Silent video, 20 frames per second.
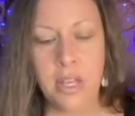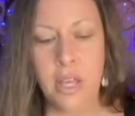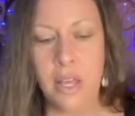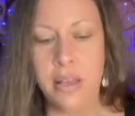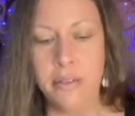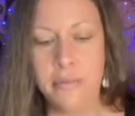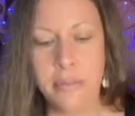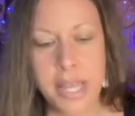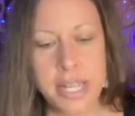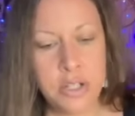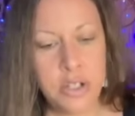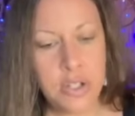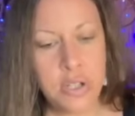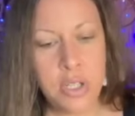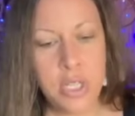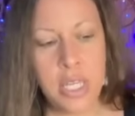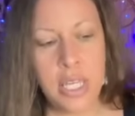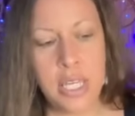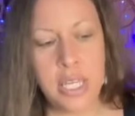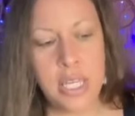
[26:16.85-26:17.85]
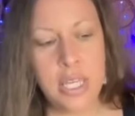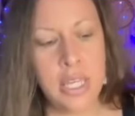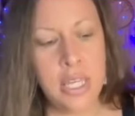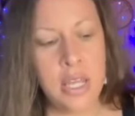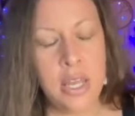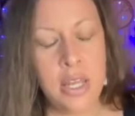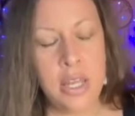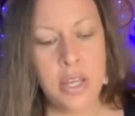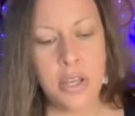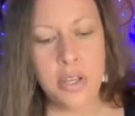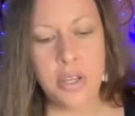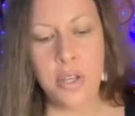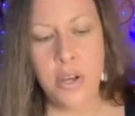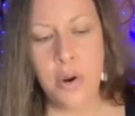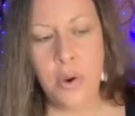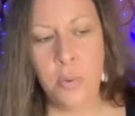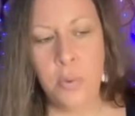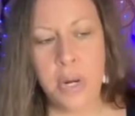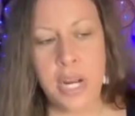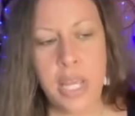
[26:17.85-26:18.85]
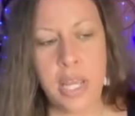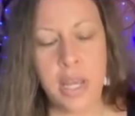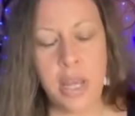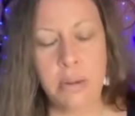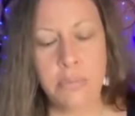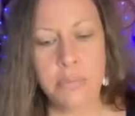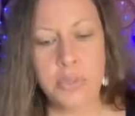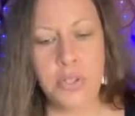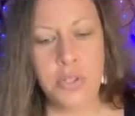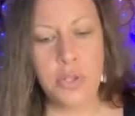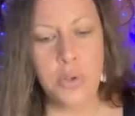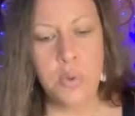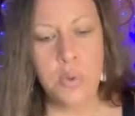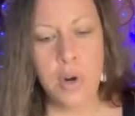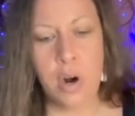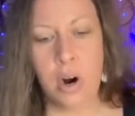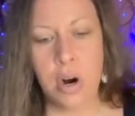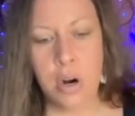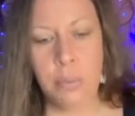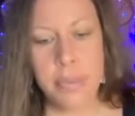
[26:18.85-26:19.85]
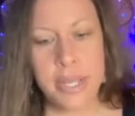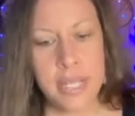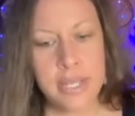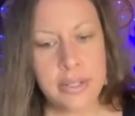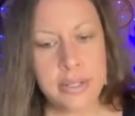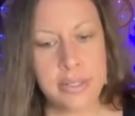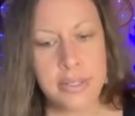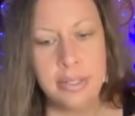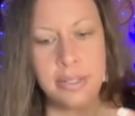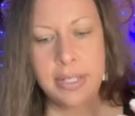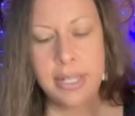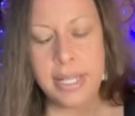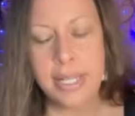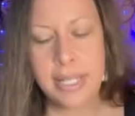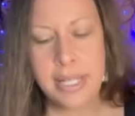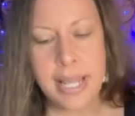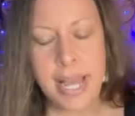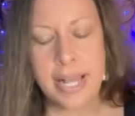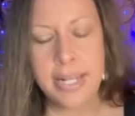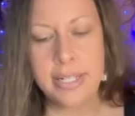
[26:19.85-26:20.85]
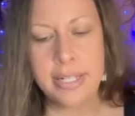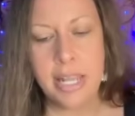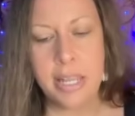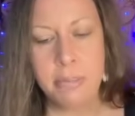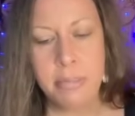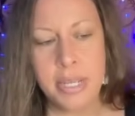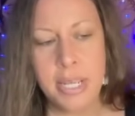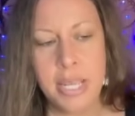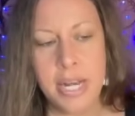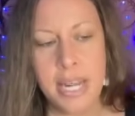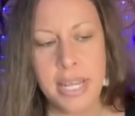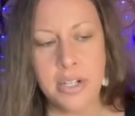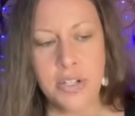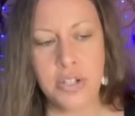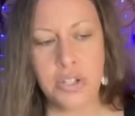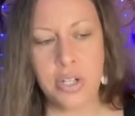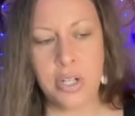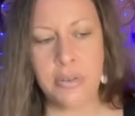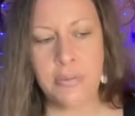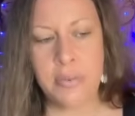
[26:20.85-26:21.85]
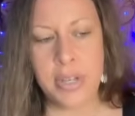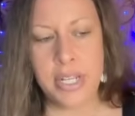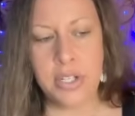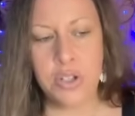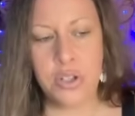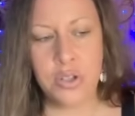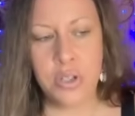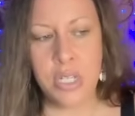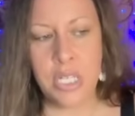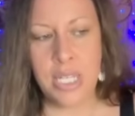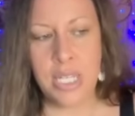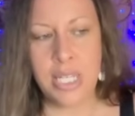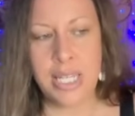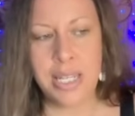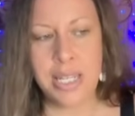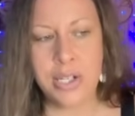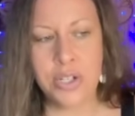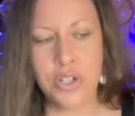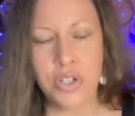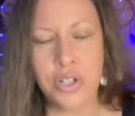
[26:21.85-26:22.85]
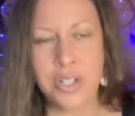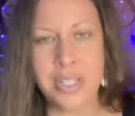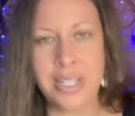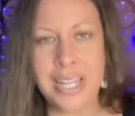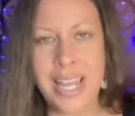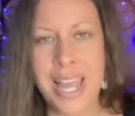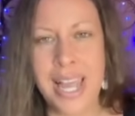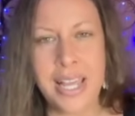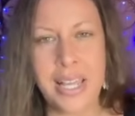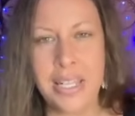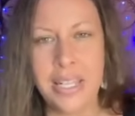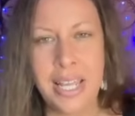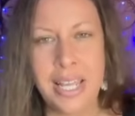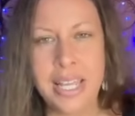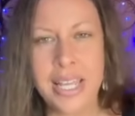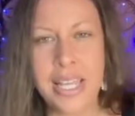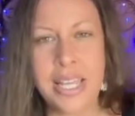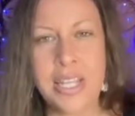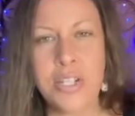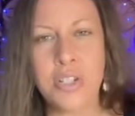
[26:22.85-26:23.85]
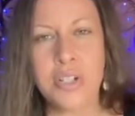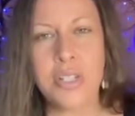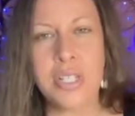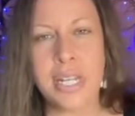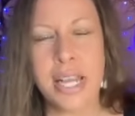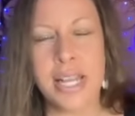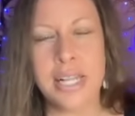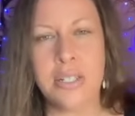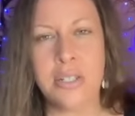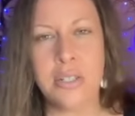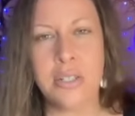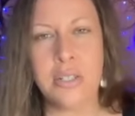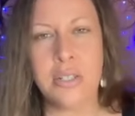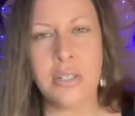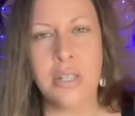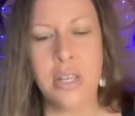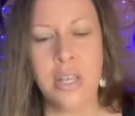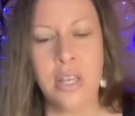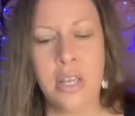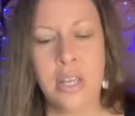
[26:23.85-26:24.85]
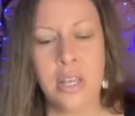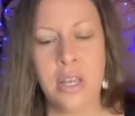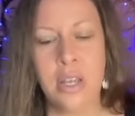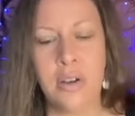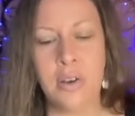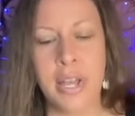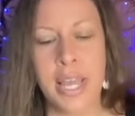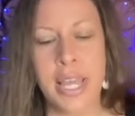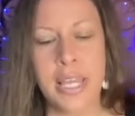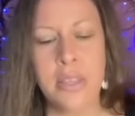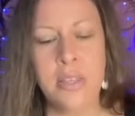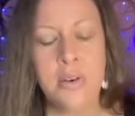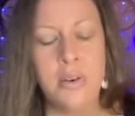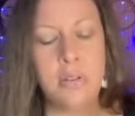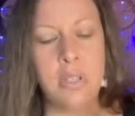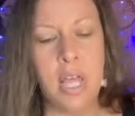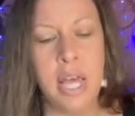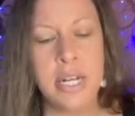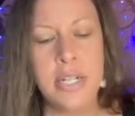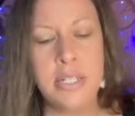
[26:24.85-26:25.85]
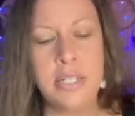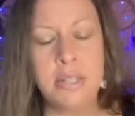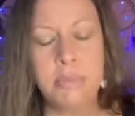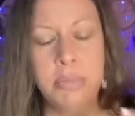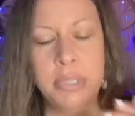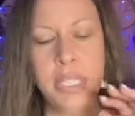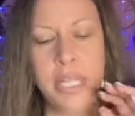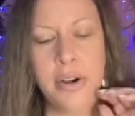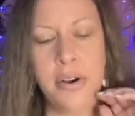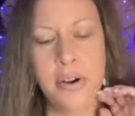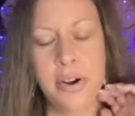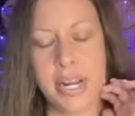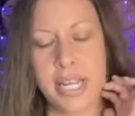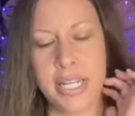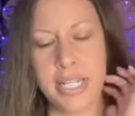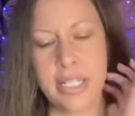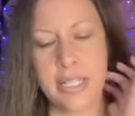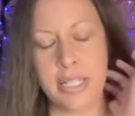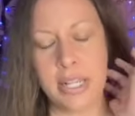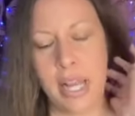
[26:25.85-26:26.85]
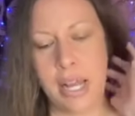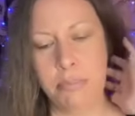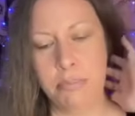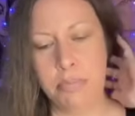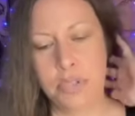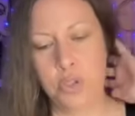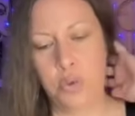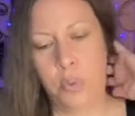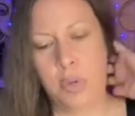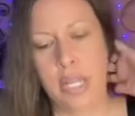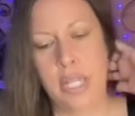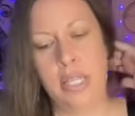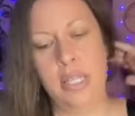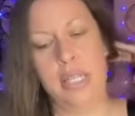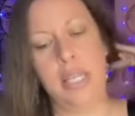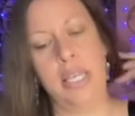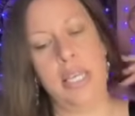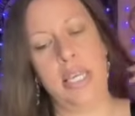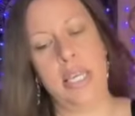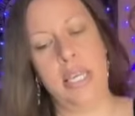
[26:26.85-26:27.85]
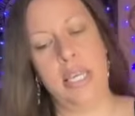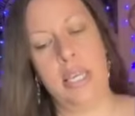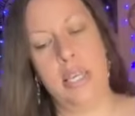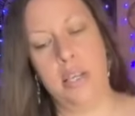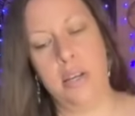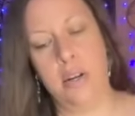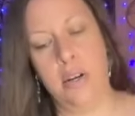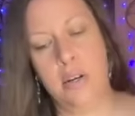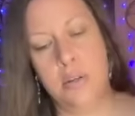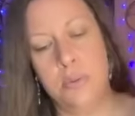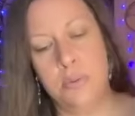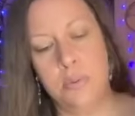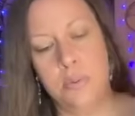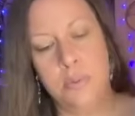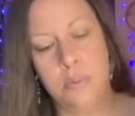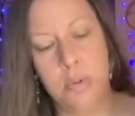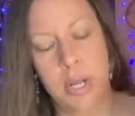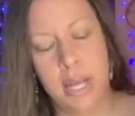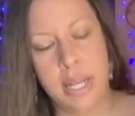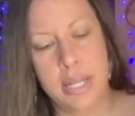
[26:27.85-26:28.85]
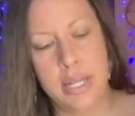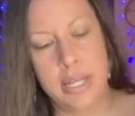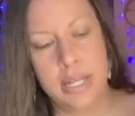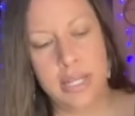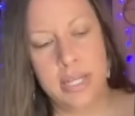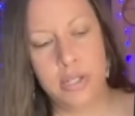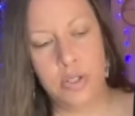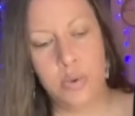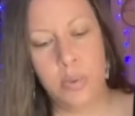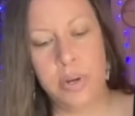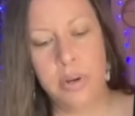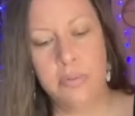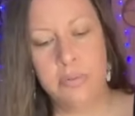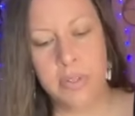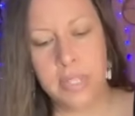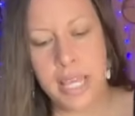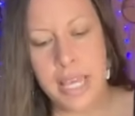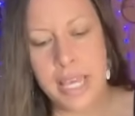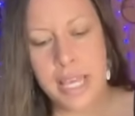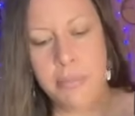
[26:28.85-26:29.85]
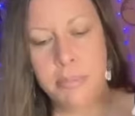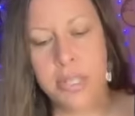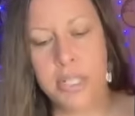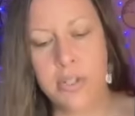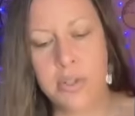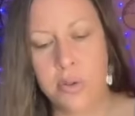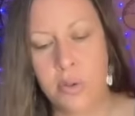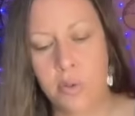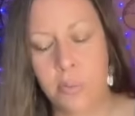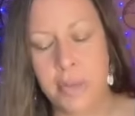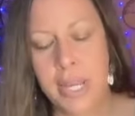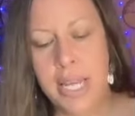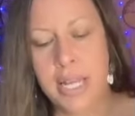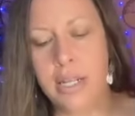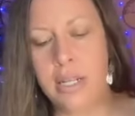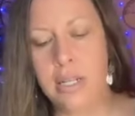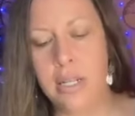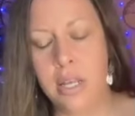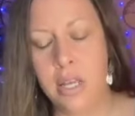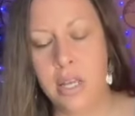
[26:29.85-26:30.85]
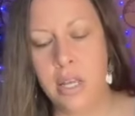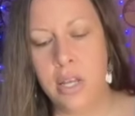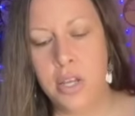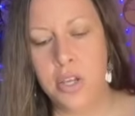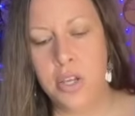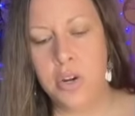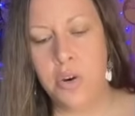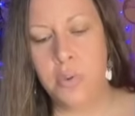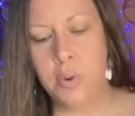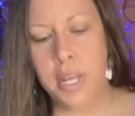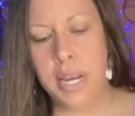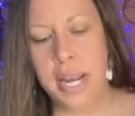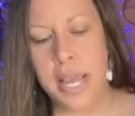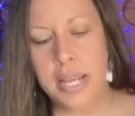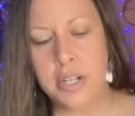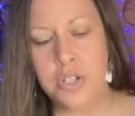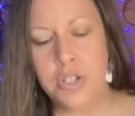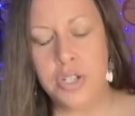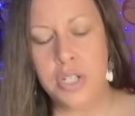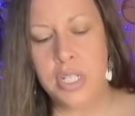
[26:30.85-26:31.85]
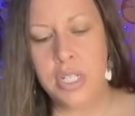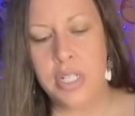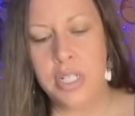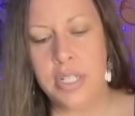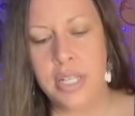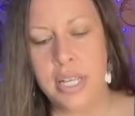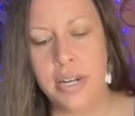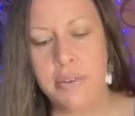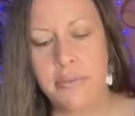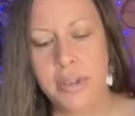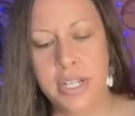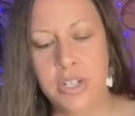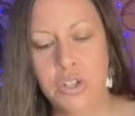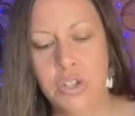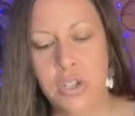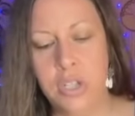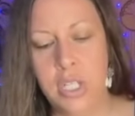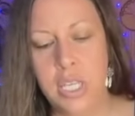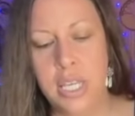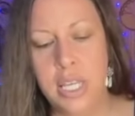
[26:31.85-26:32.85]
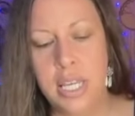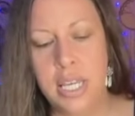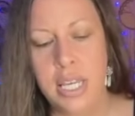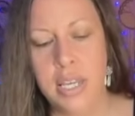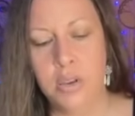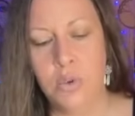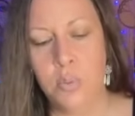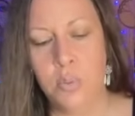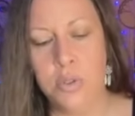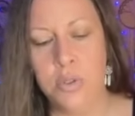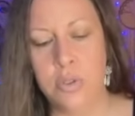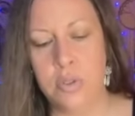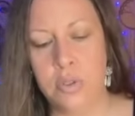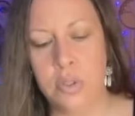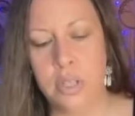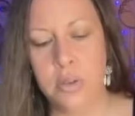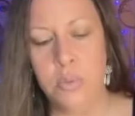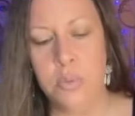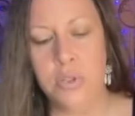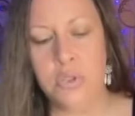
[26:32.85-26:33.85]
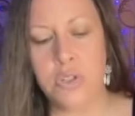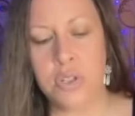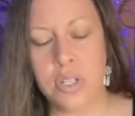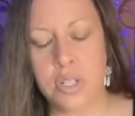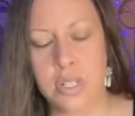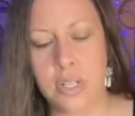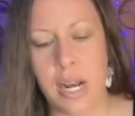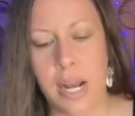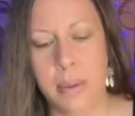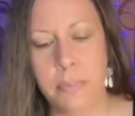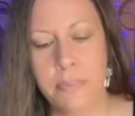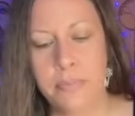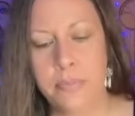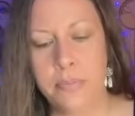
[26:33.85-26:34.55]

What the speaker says: Eventually, you know, when it comes to karmics and that type of connection, eventually it just ends. Okay, there are a lot of similarities between the, you know, twin flame and soulmate, you know, connections, and eventually it will just stop.